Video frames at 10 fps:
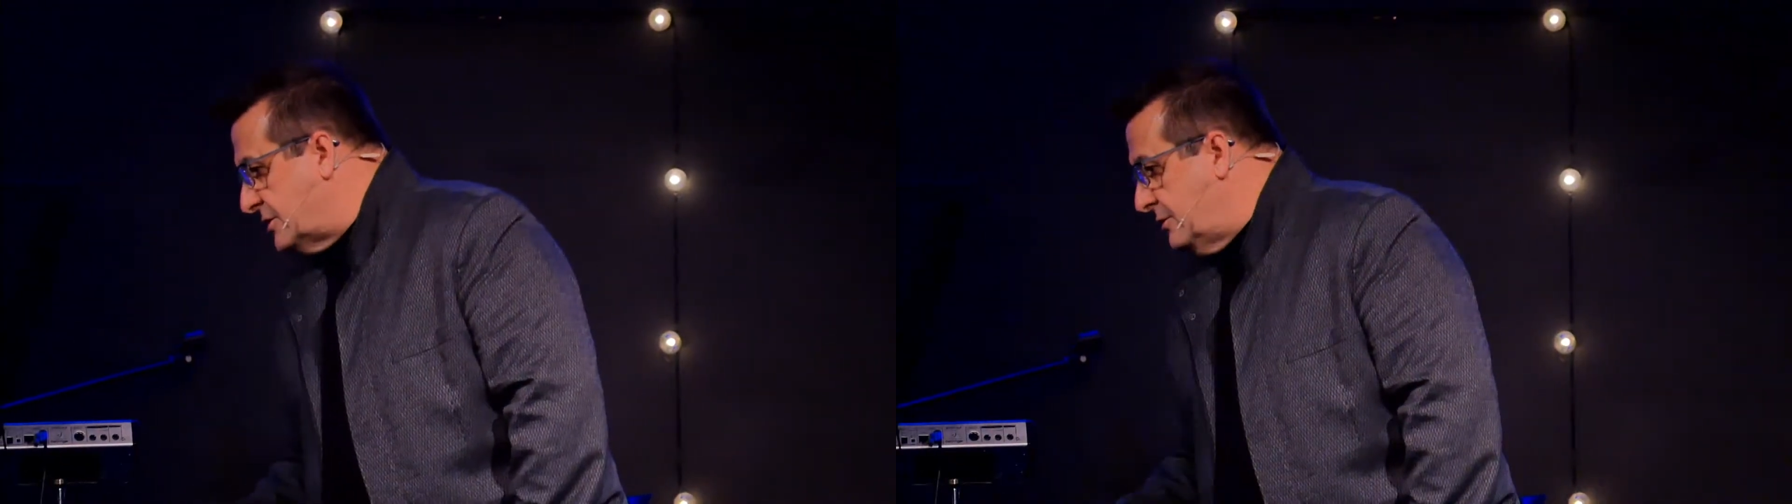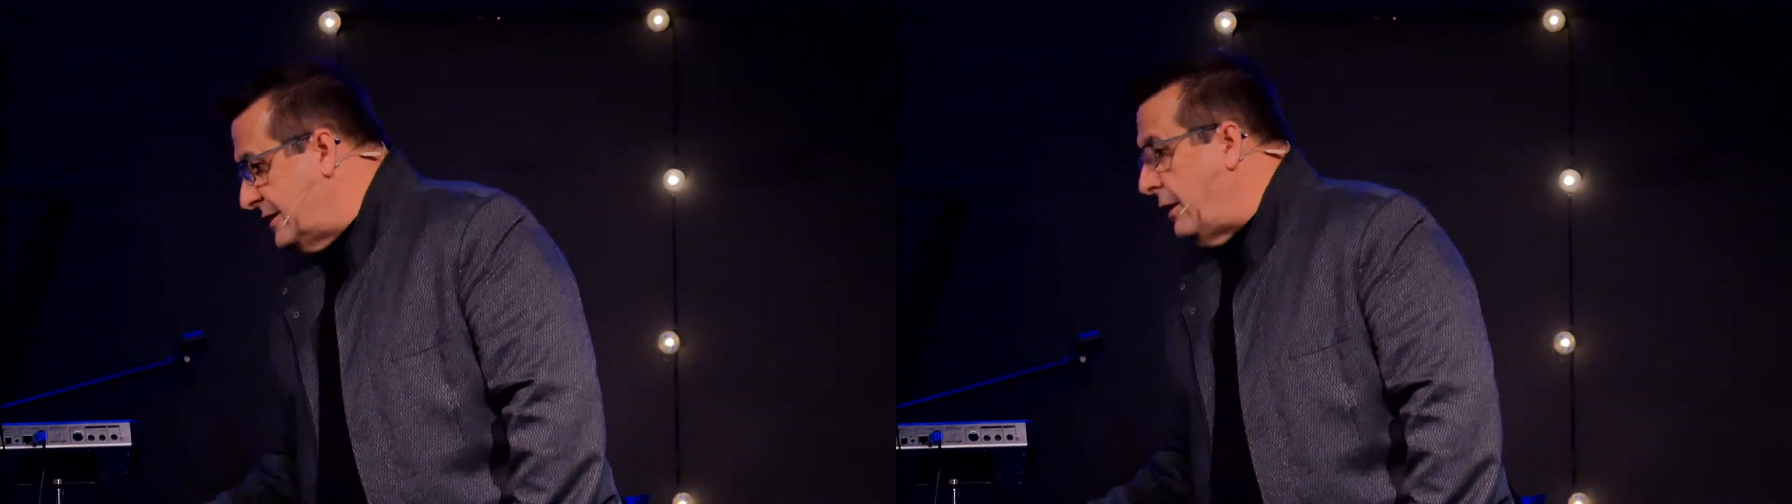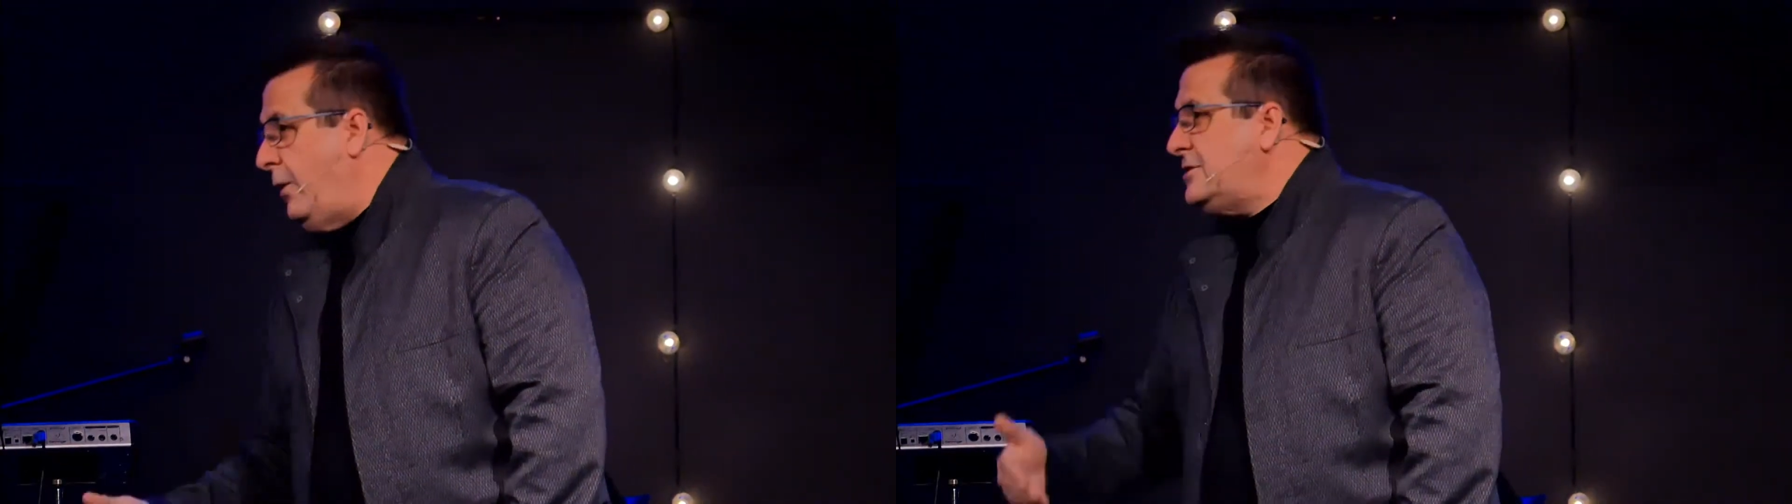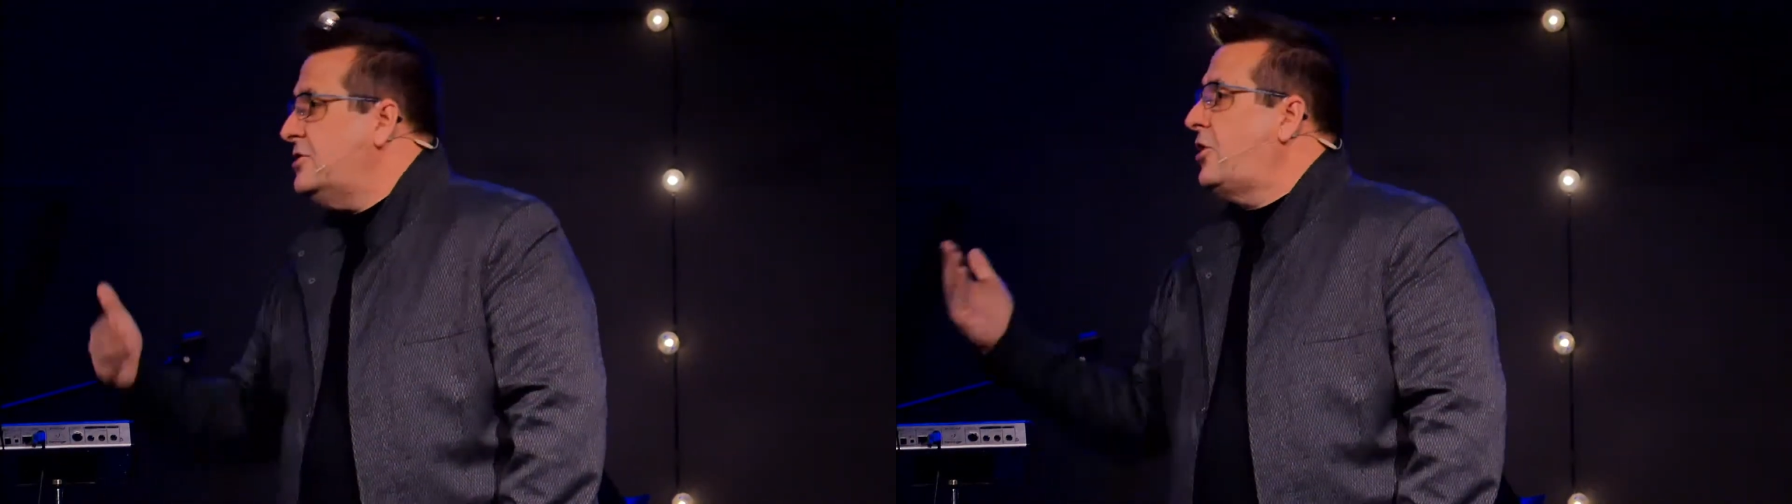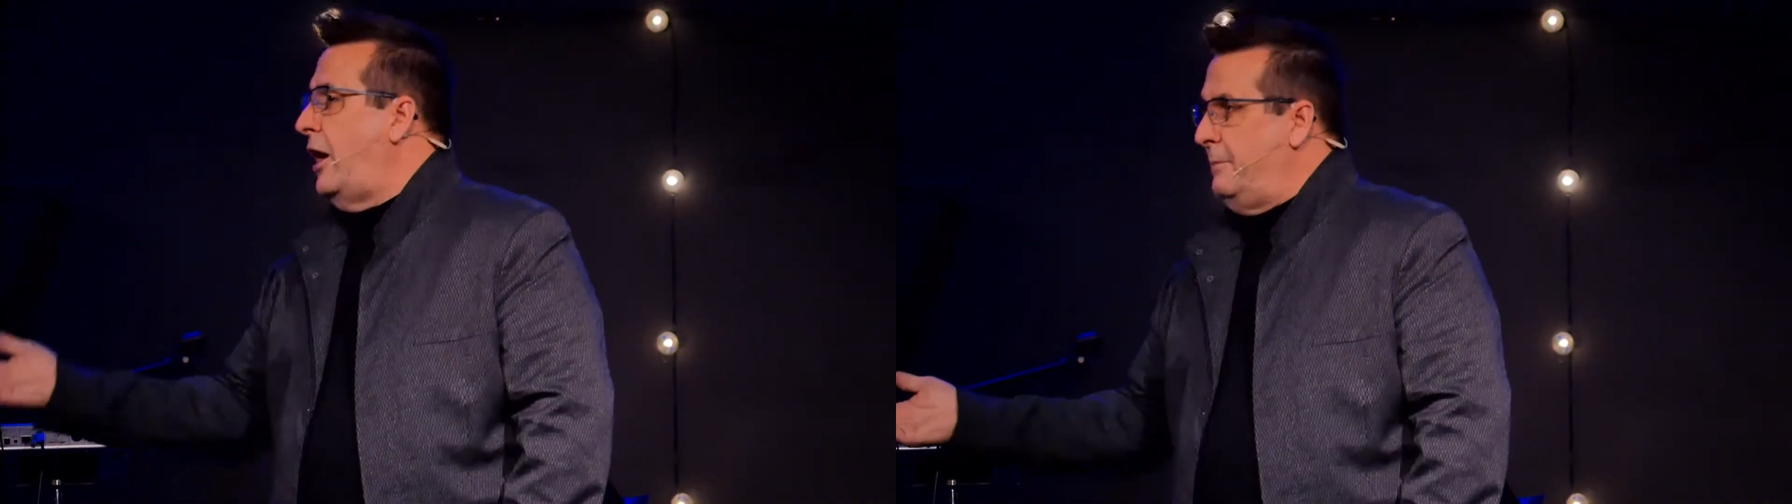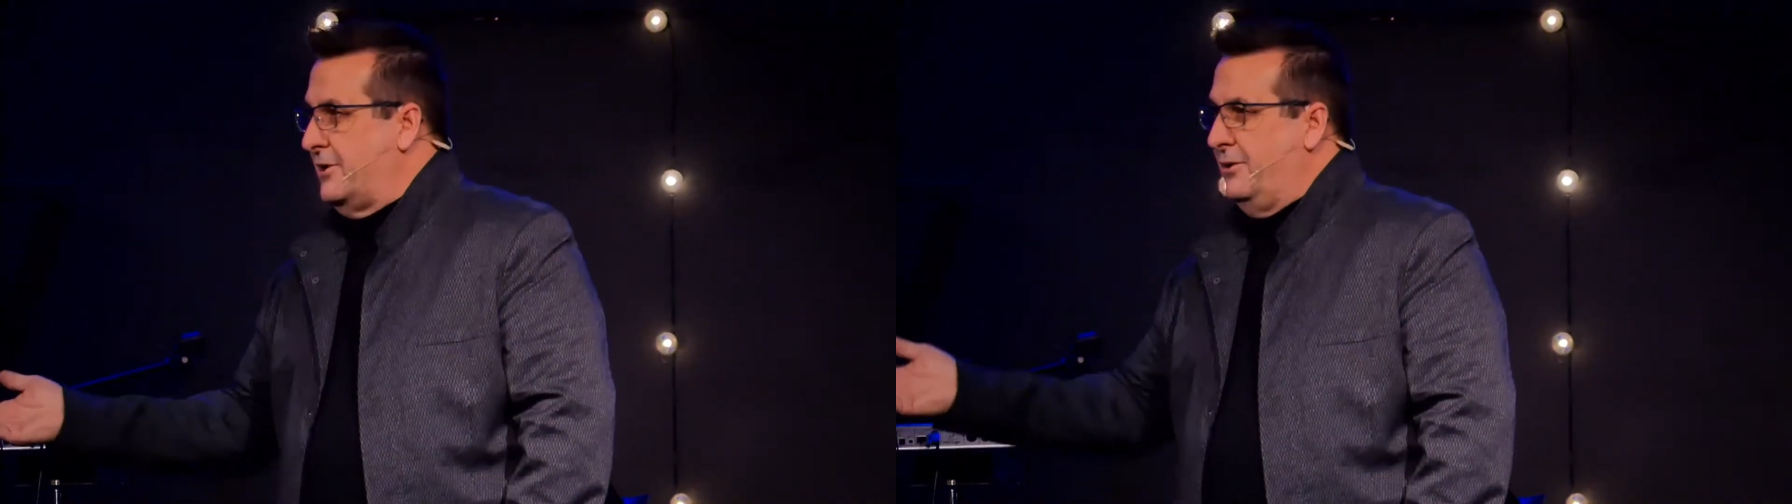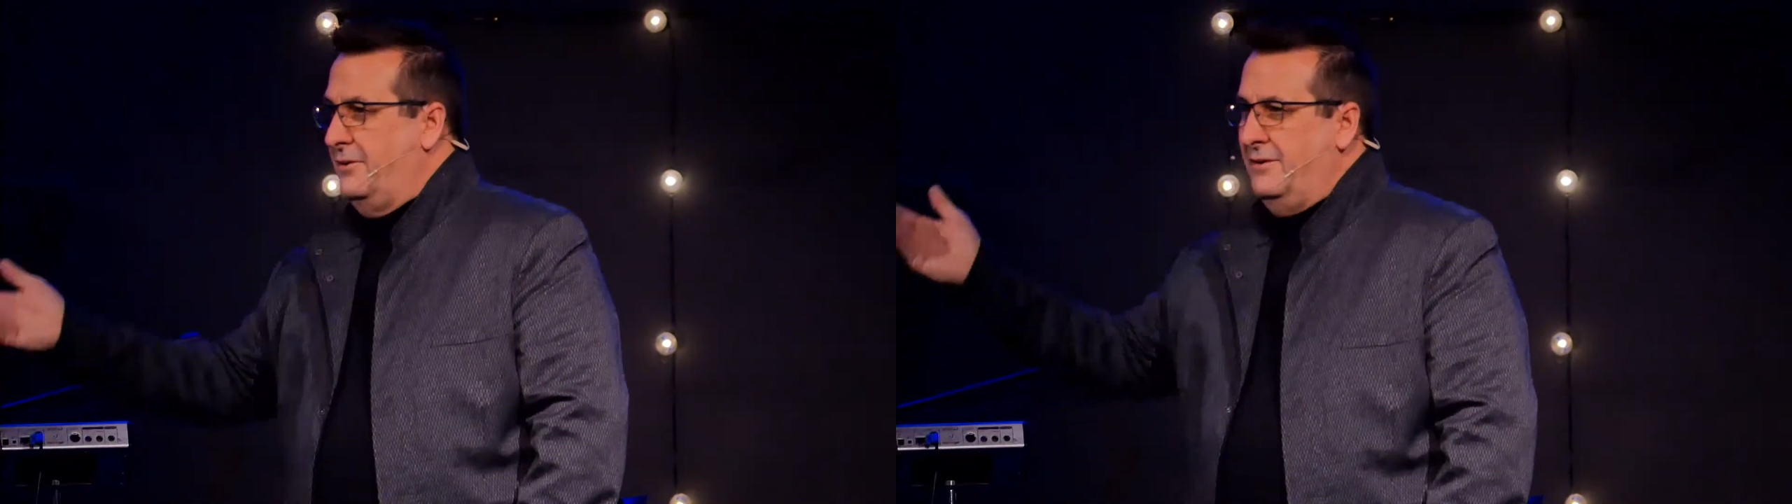that wasn't comical?